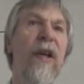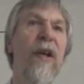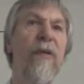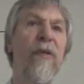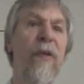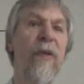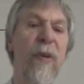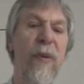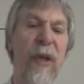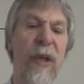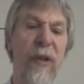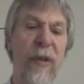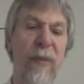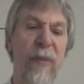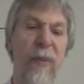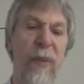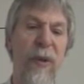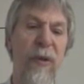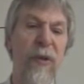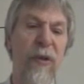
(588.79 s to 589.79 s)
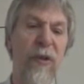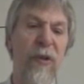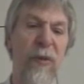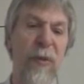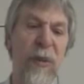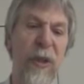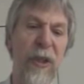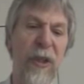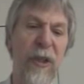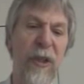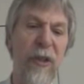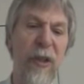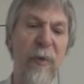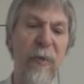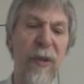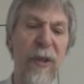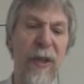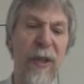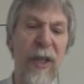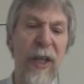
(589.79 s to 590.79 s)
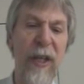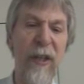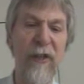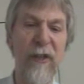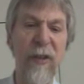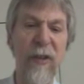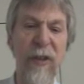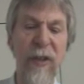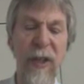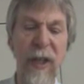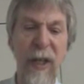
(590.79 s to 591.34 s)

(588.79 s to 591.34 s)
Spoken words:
for one approach where communication